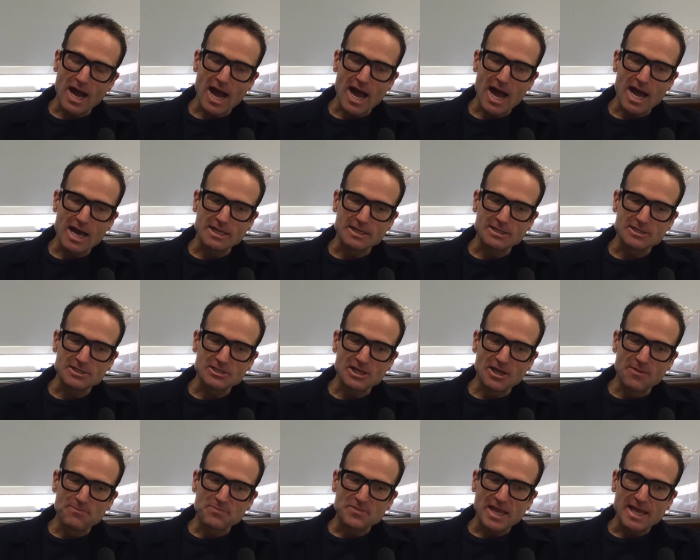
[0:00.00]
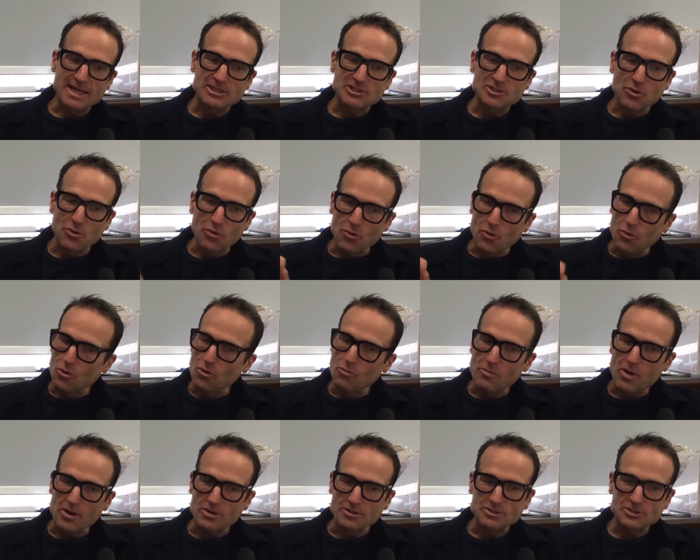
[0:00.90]
and it's
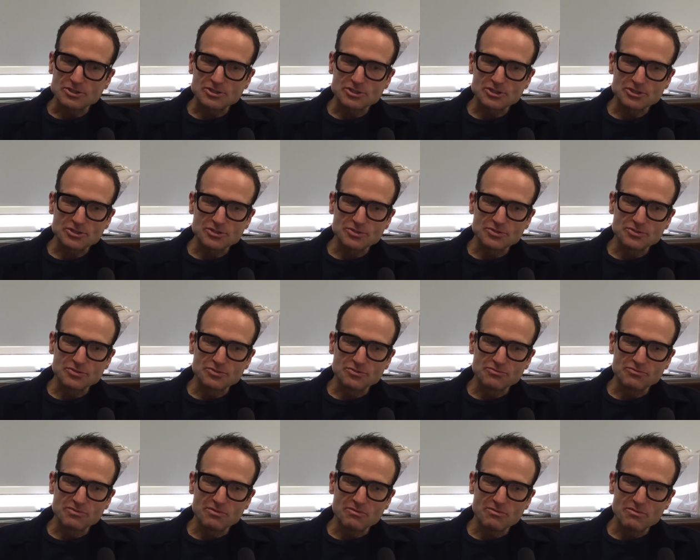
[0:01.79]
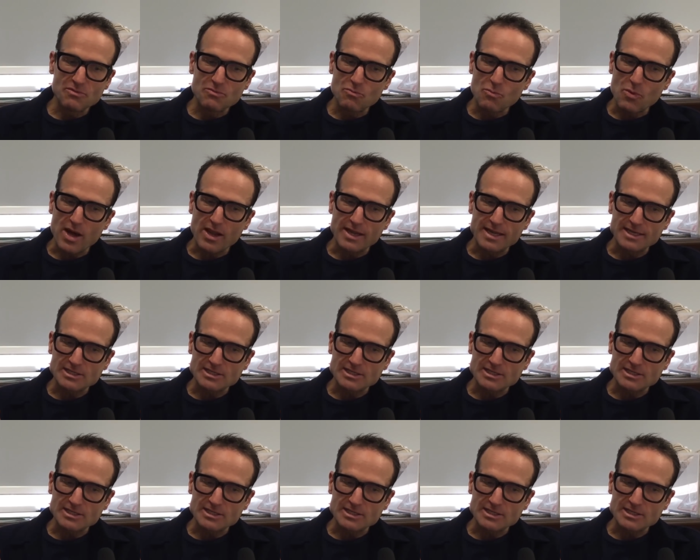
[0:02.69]
almost, well,